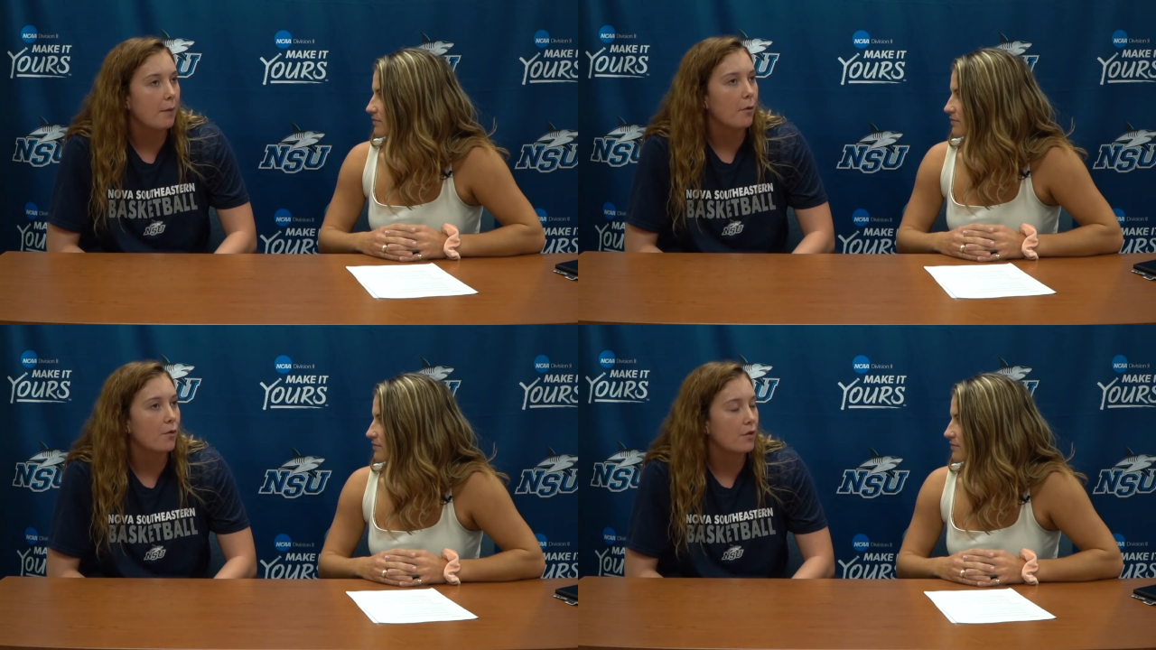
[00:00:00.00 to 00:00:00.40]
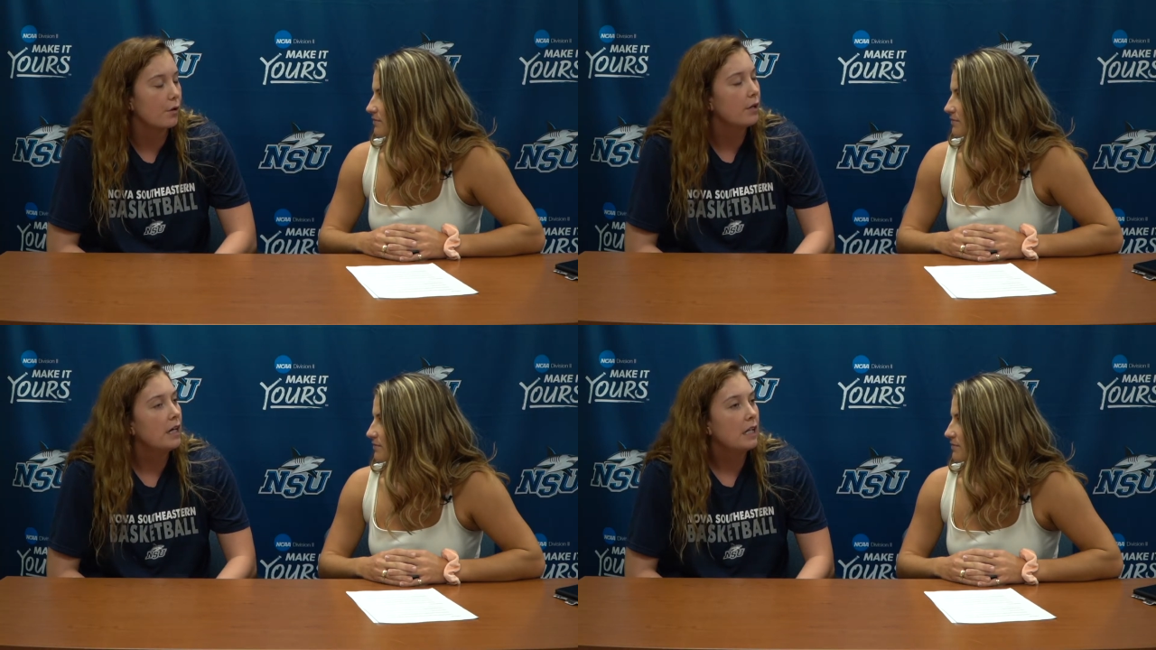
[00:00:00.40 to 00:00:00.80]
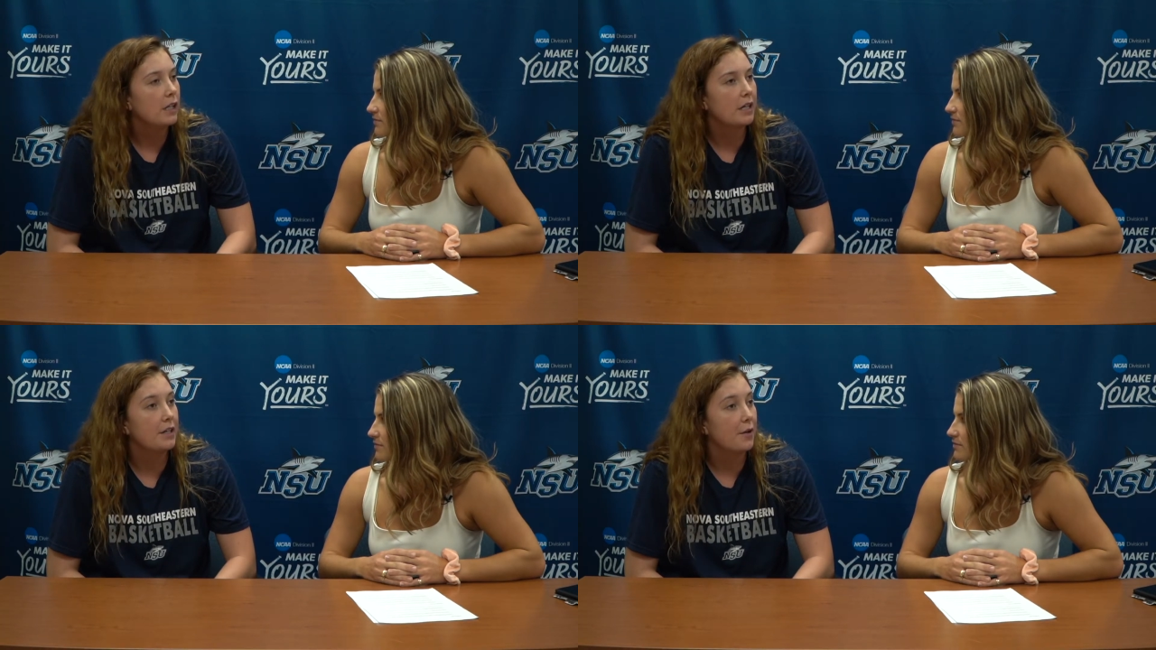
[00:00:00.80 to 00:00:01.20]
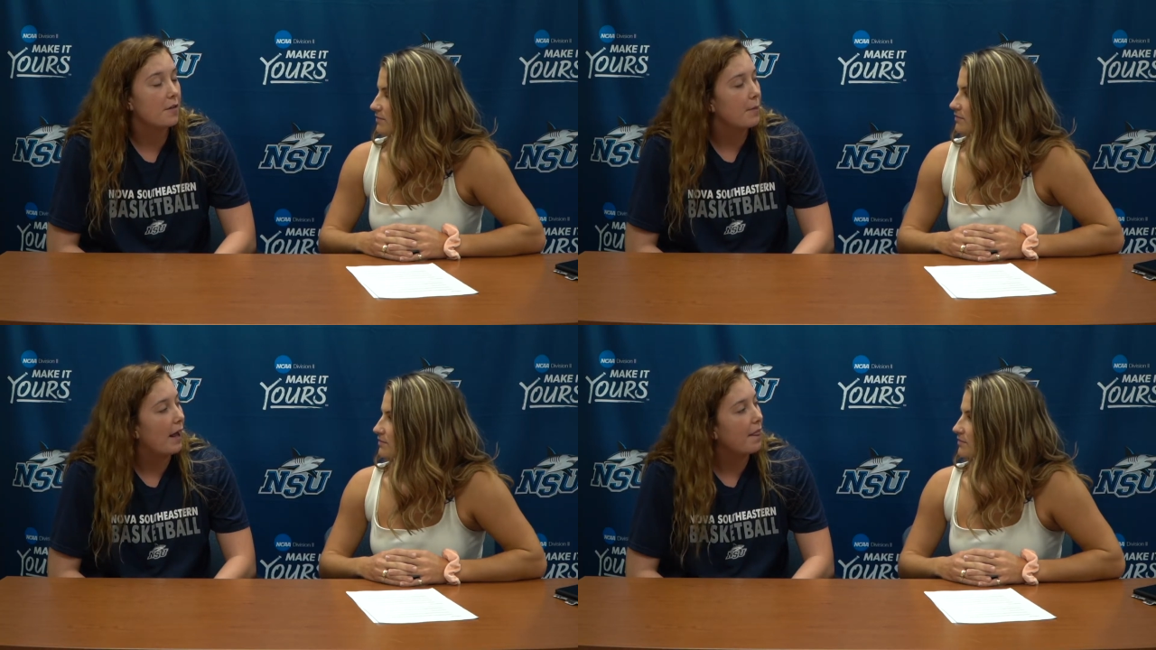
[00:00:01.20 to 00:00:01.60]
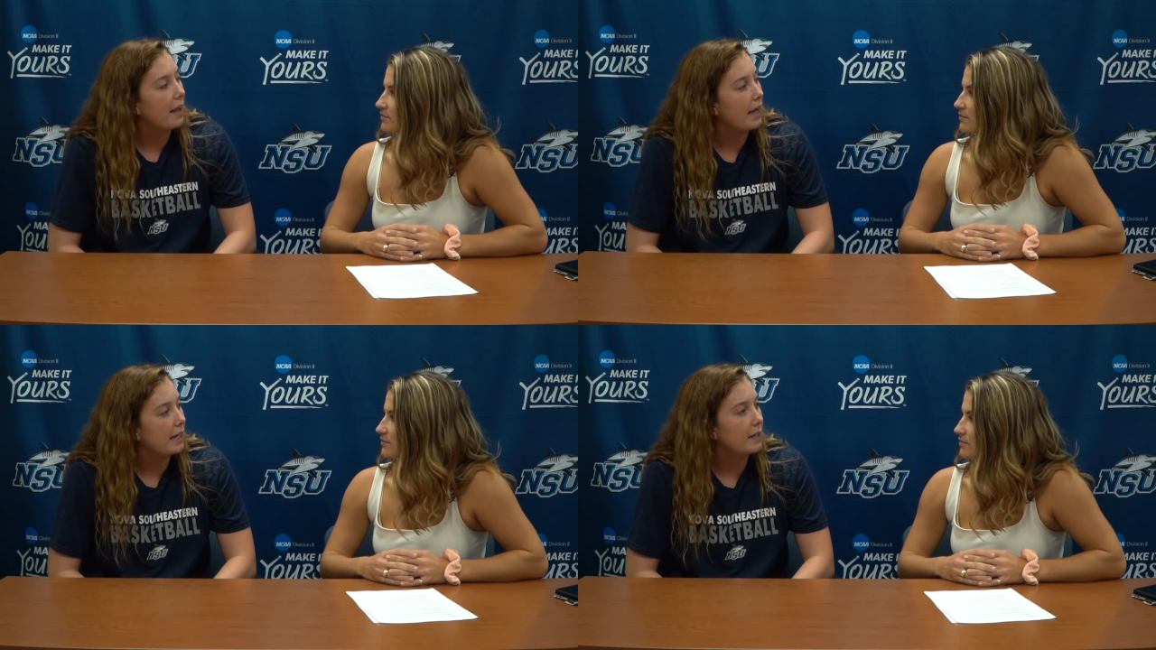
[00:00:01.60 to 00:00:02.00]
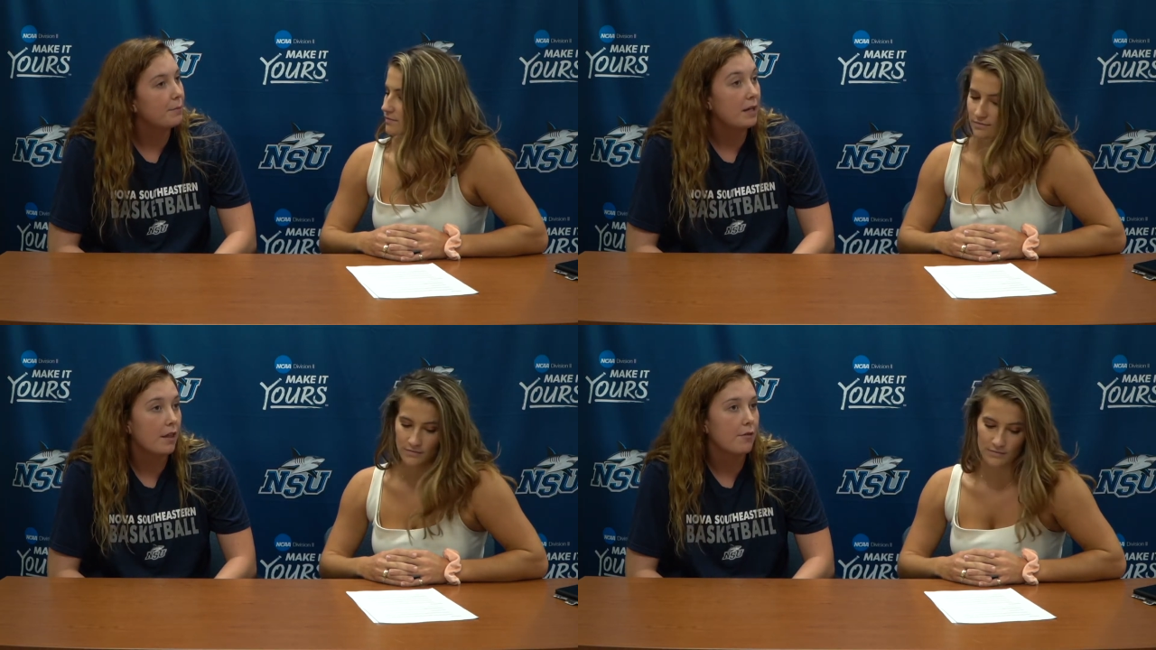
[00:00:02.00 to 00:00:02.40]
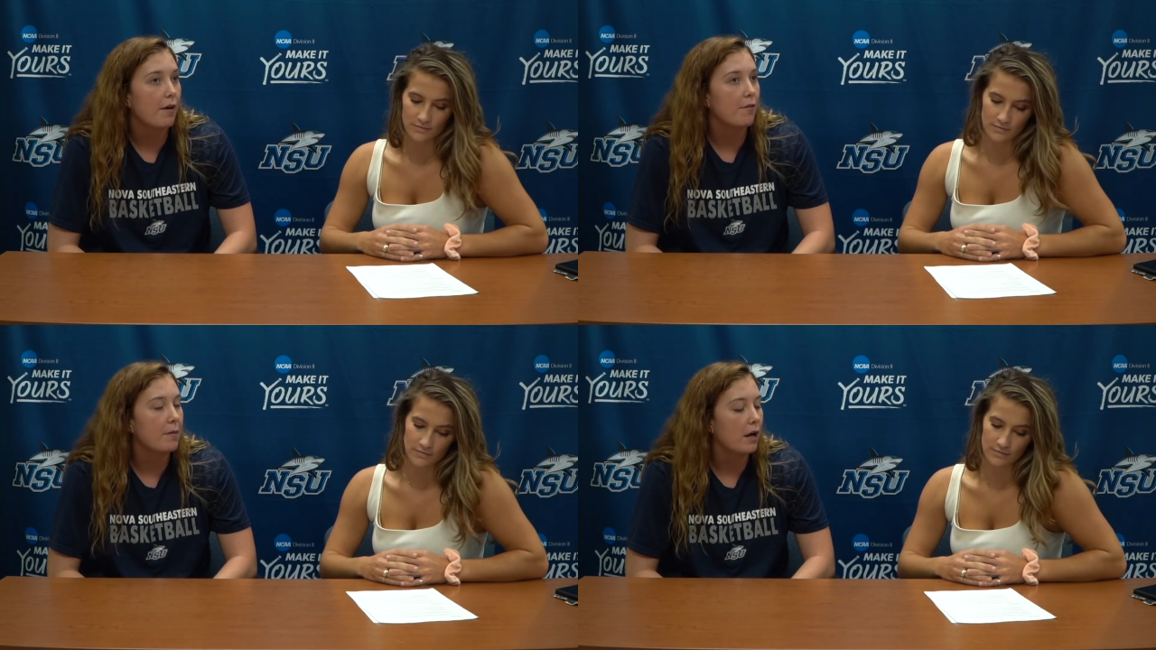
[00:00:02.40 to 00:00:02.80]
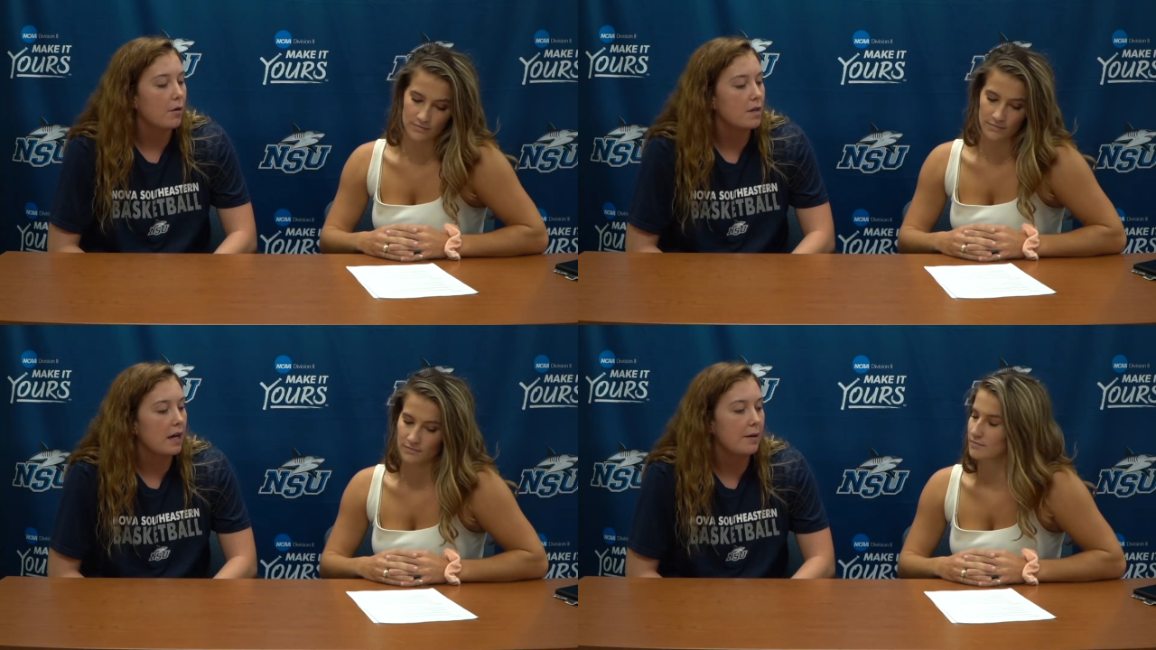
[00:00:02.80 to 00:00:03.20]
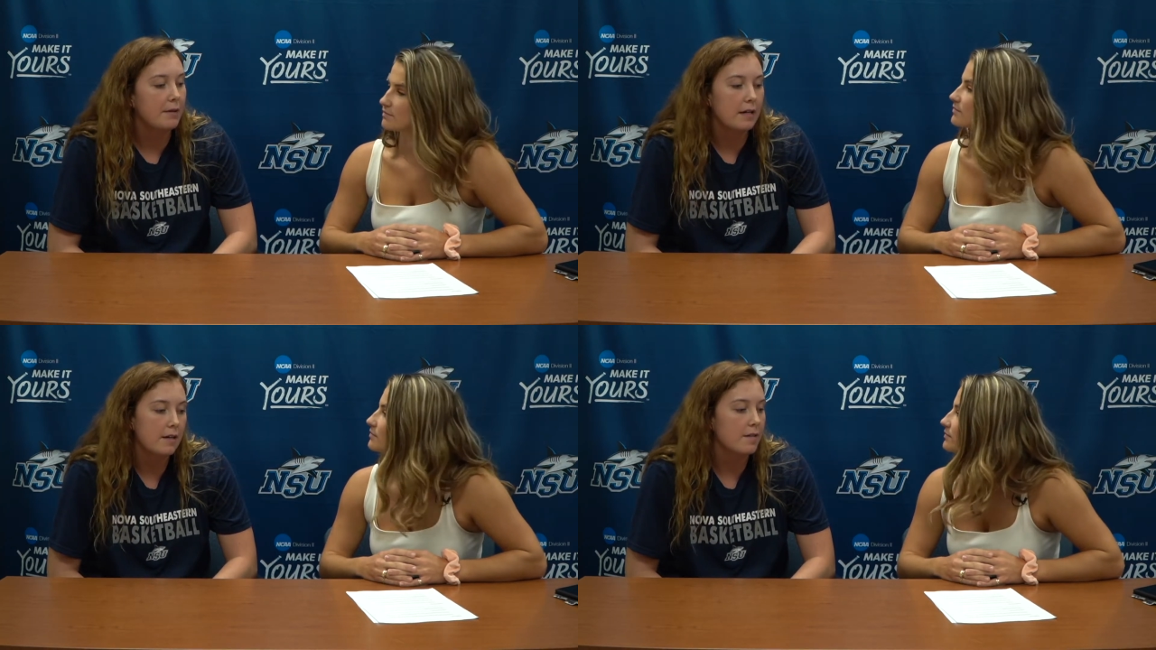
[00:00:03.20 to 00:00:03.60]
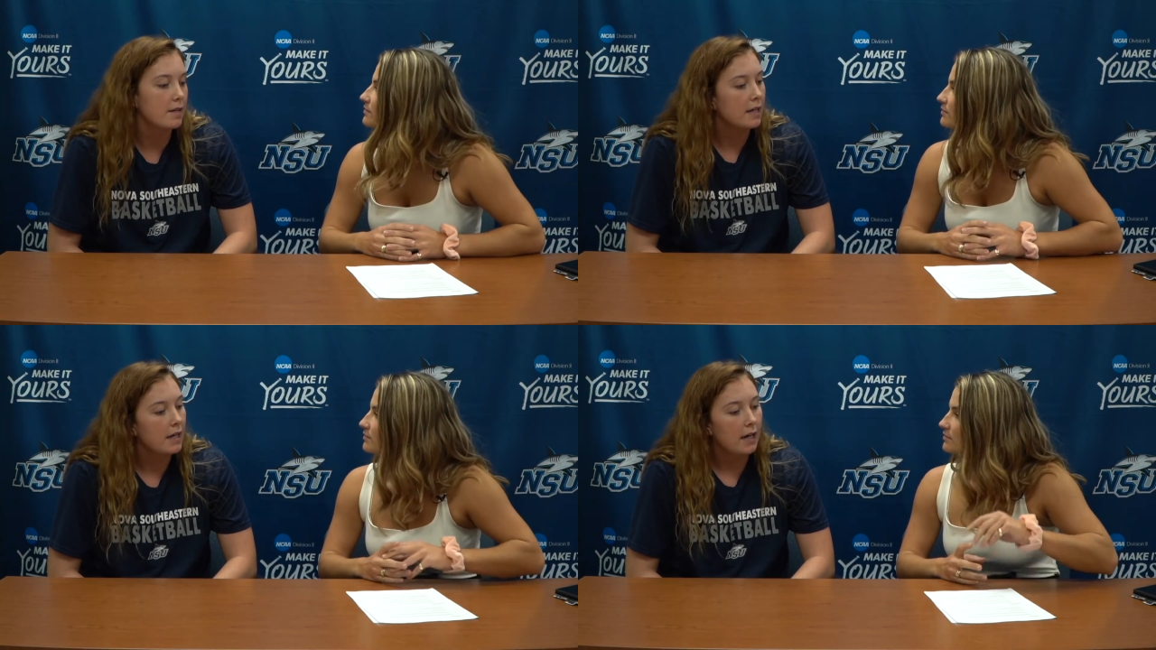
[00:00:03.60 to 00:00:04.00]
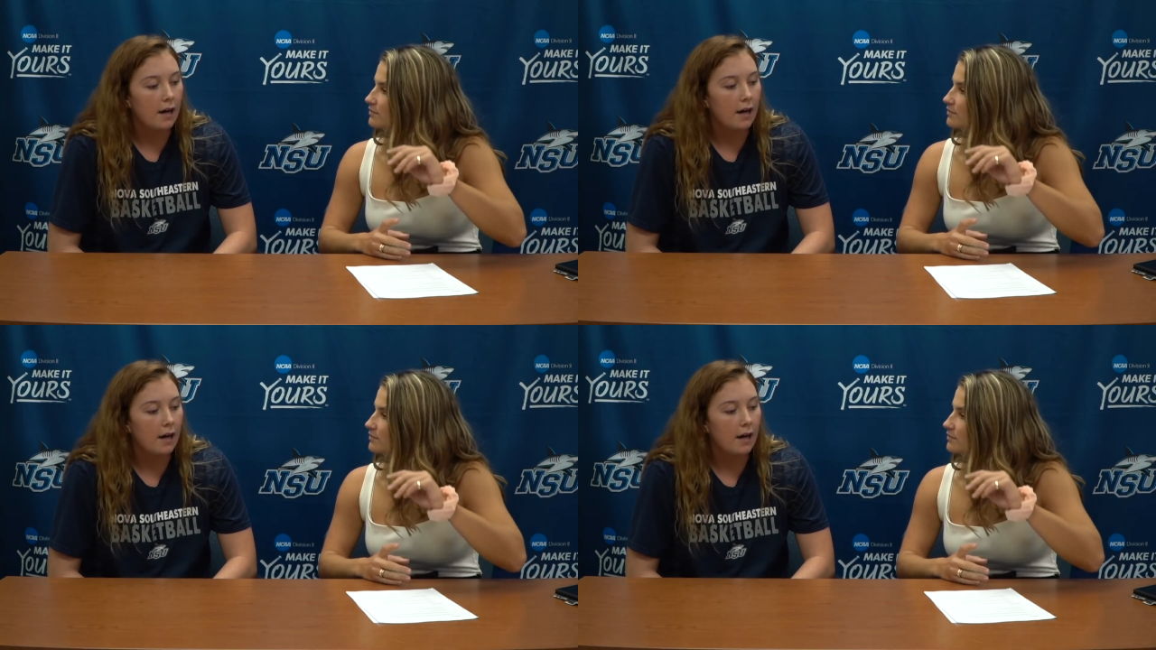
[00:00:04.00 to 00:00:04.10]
Speaker 1: I'm also looking to expand that and be a threat from the outside because you